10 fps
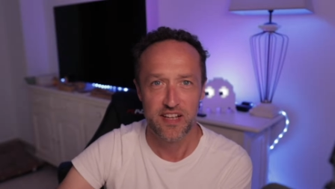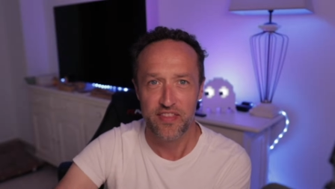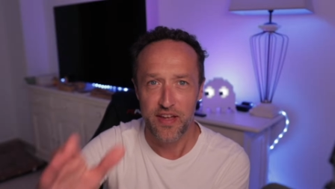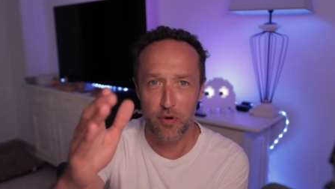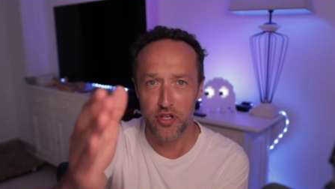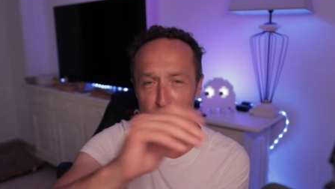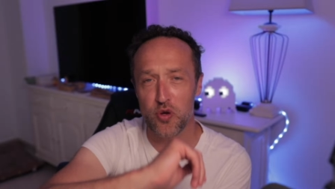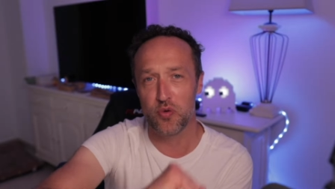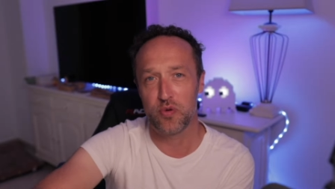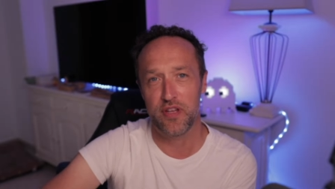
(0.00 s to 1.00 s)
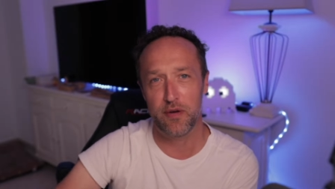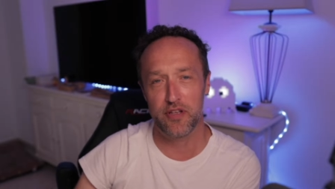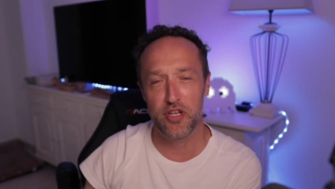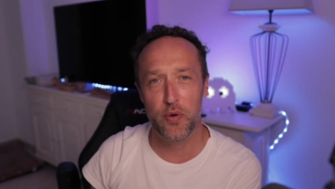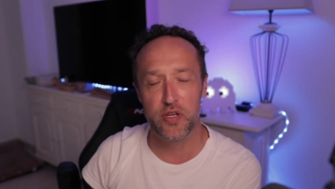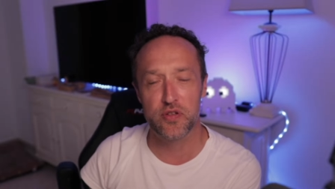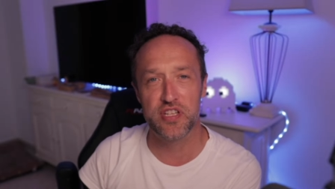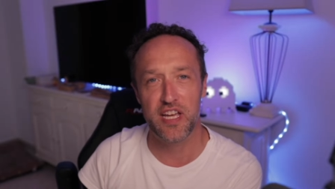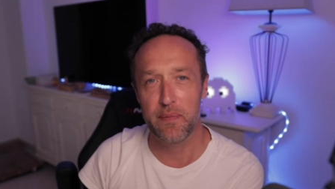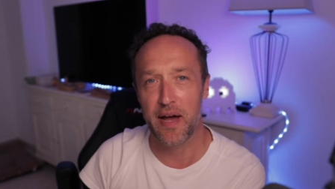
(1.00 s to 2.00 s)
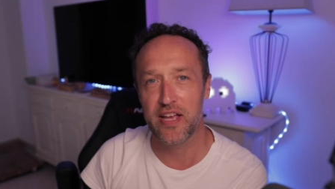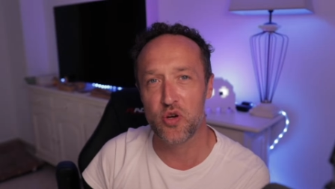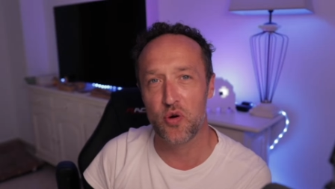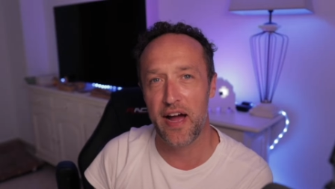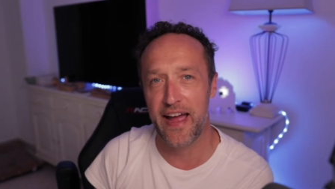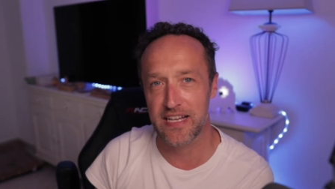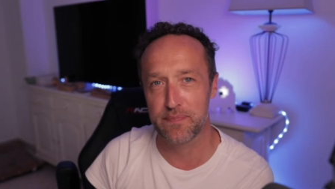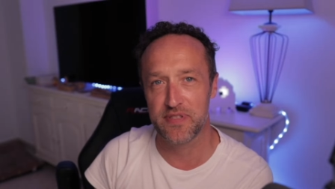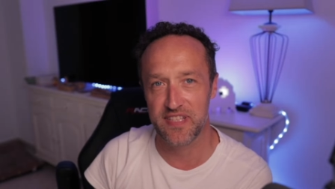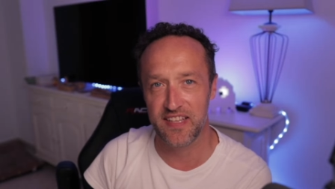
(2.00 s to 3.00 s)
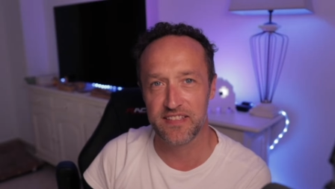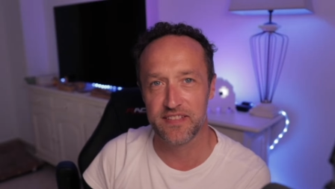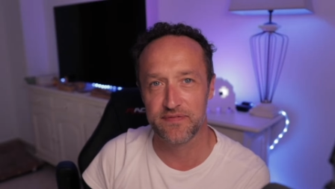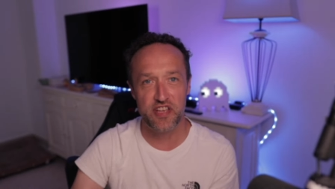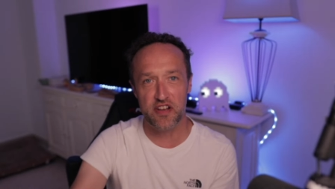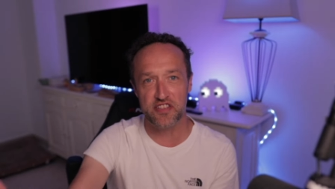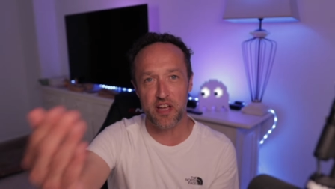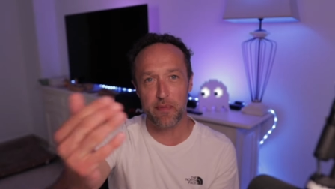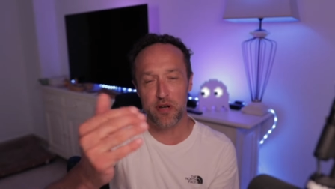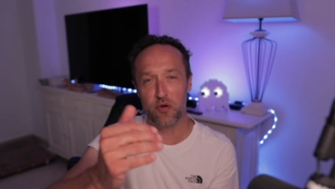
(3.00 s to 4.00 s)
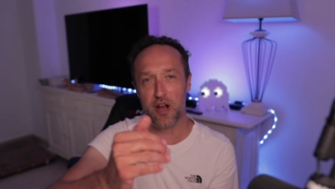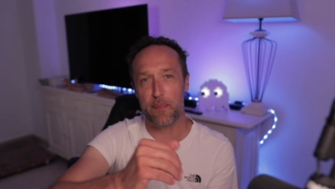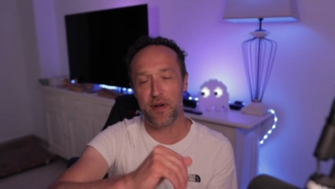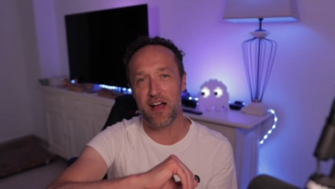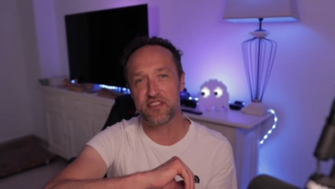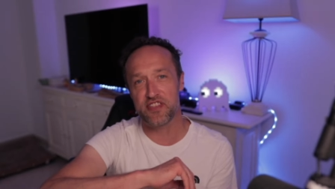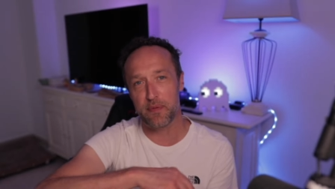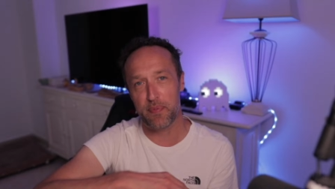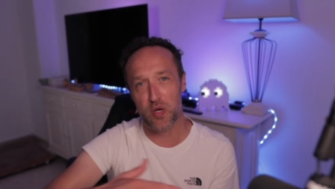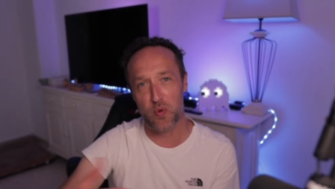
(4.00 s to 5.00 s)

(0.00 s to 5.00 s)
They want you. They want you and your team and your expertise. So to sum it all up and answer the big